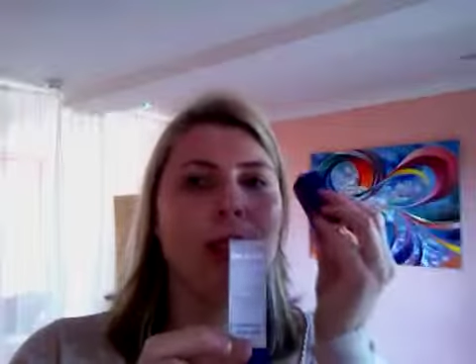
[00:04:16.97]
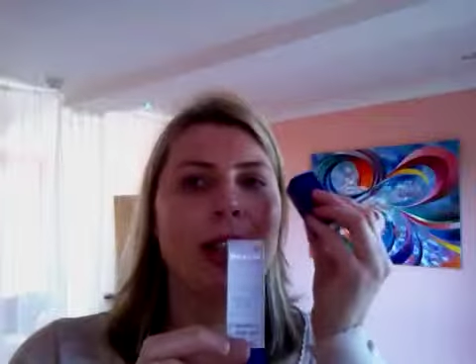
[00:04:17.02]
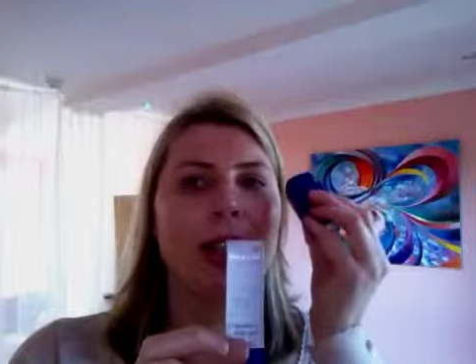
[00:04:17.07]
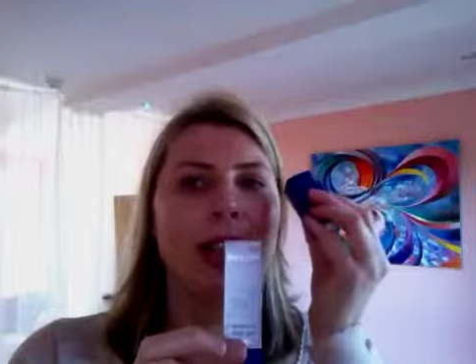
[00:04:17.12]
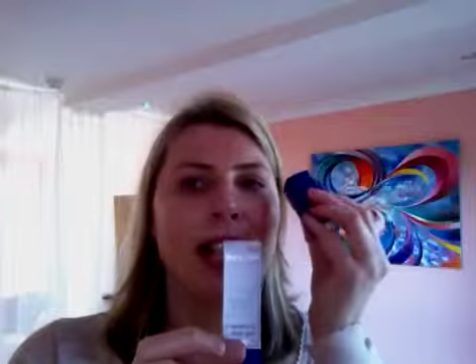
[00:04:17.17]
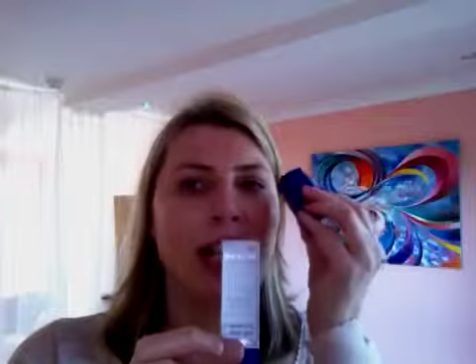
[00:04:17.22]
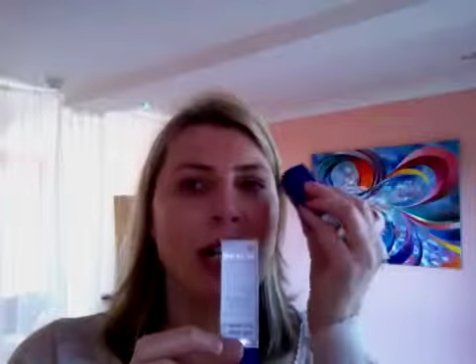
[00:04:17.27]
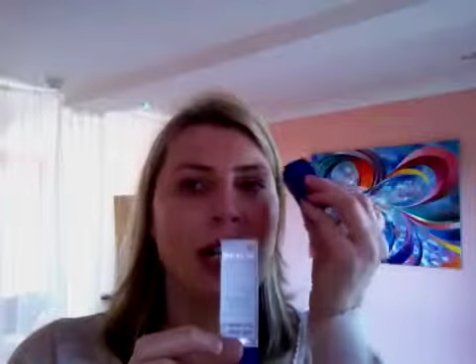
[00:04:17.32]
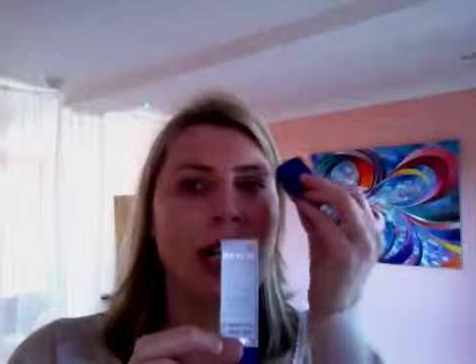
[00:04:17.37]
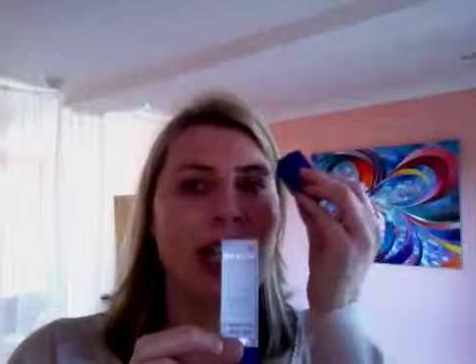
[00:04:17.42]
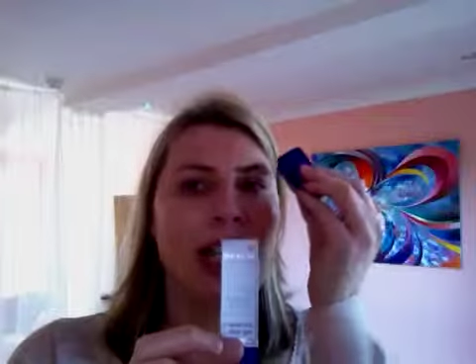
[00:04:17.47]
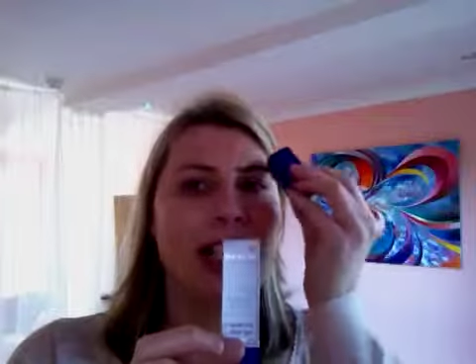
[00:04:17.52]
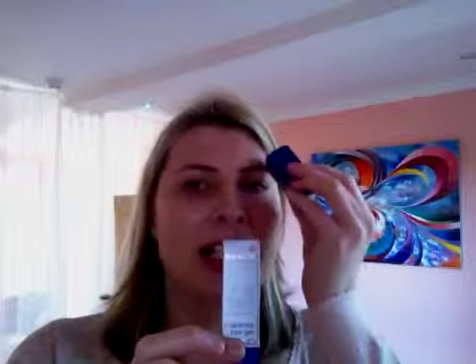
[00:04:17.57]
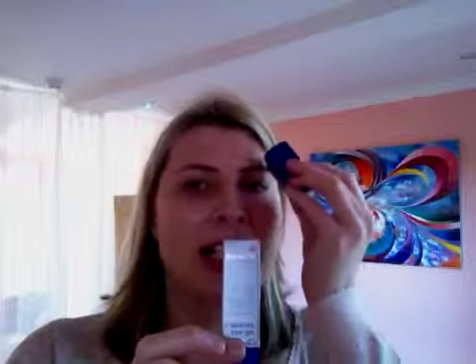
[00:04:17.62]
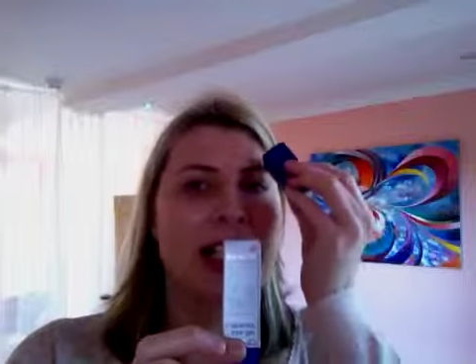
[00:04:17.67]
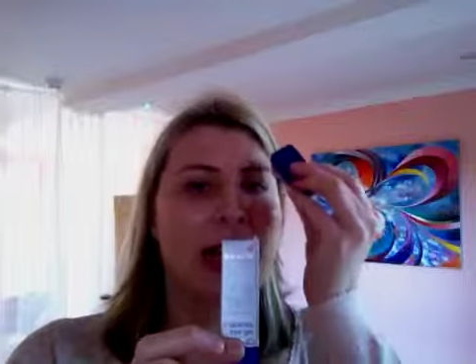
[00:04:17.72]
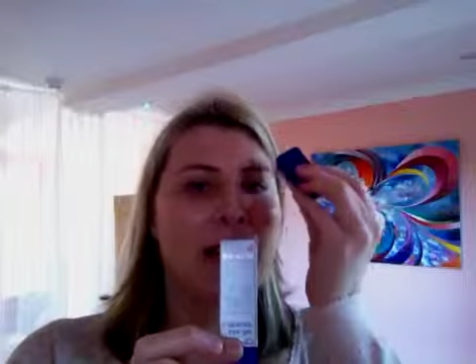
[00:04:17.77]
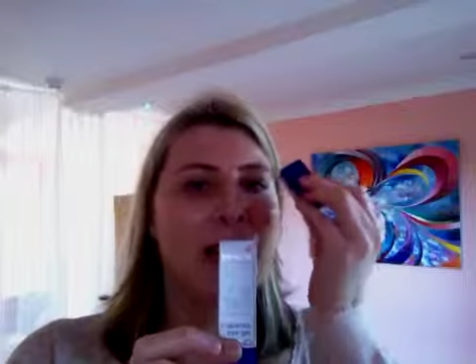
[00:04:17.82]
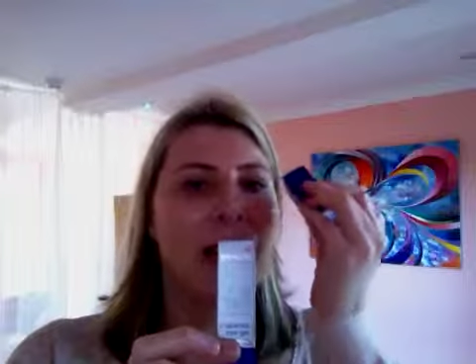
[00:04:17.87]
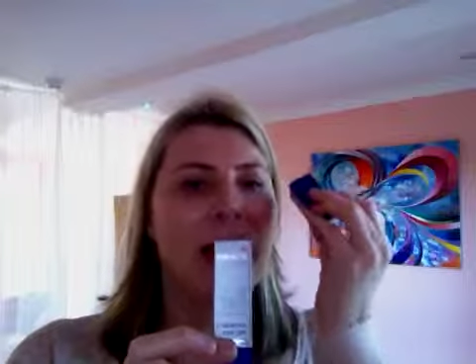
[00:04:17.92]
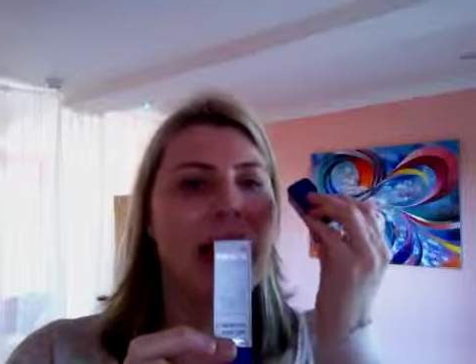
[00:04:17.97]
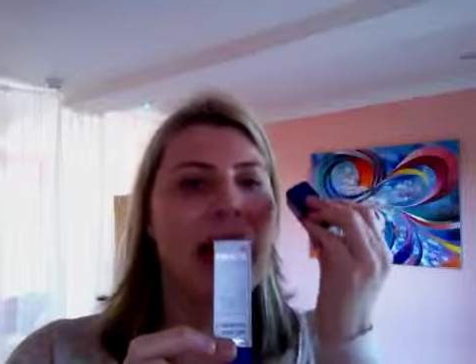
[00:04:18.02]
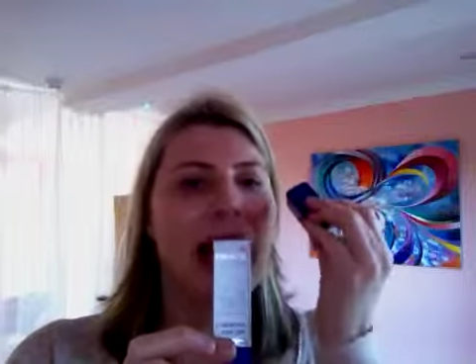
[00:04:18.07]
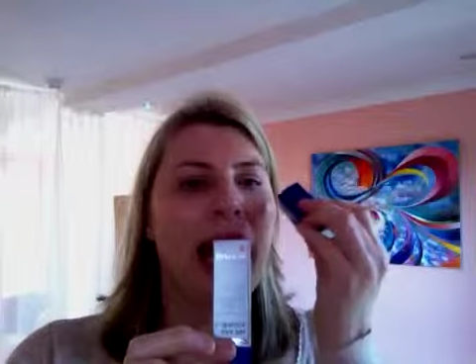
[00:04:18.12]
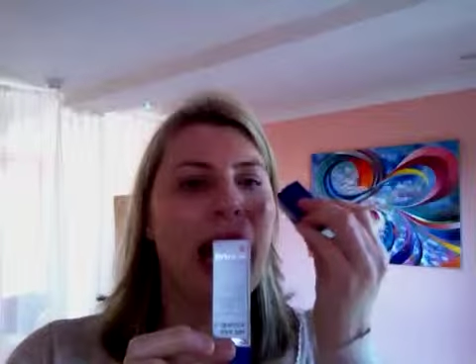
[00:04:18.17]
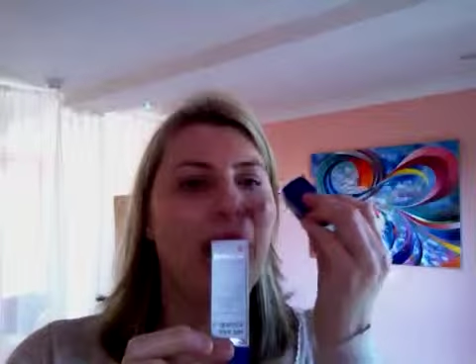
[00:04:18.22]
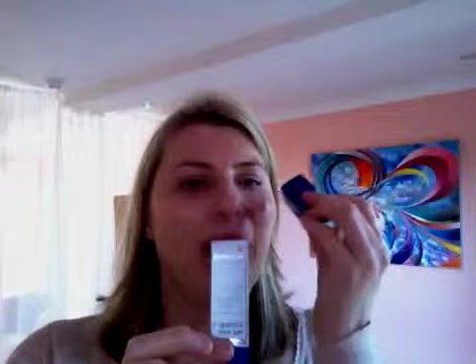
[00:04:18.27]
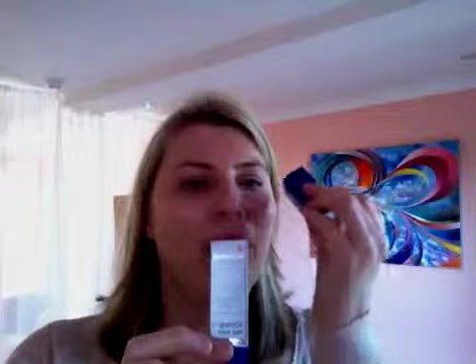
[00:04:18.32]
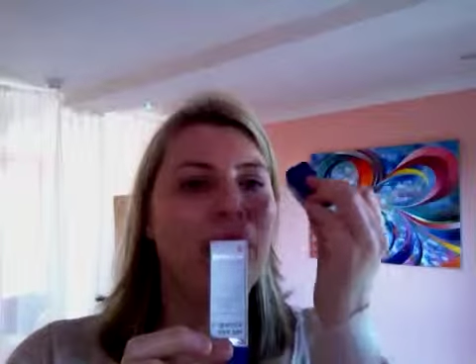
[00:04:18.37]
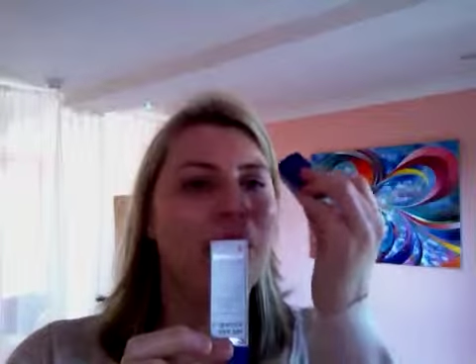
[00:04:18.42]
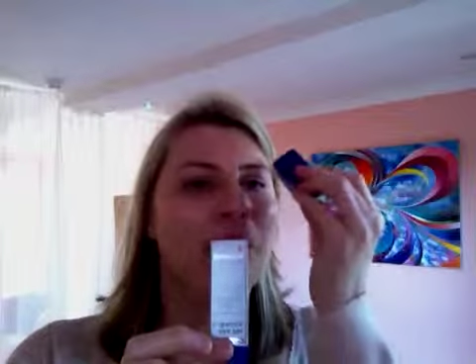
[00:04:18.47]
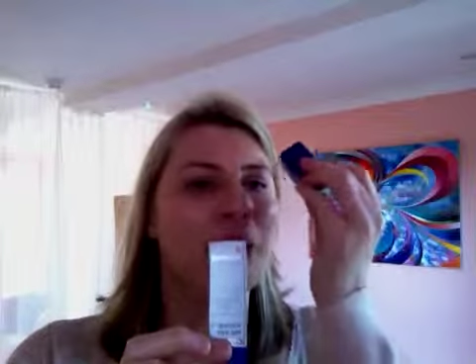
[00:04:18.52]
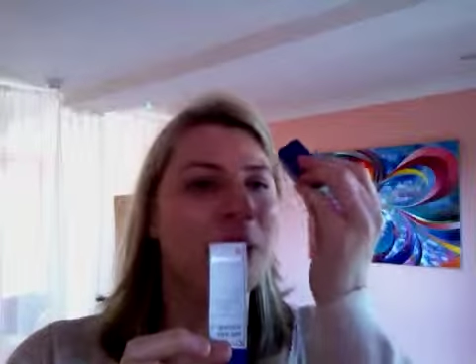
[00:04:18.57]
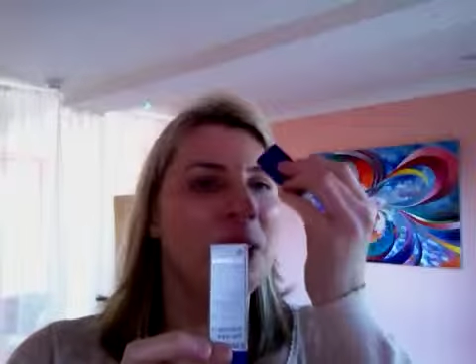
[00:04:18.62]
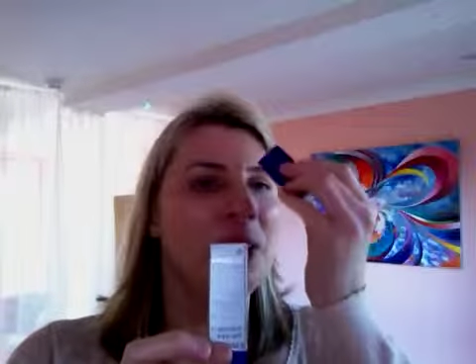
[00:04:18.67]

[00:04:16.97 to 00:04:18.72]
literally stamping out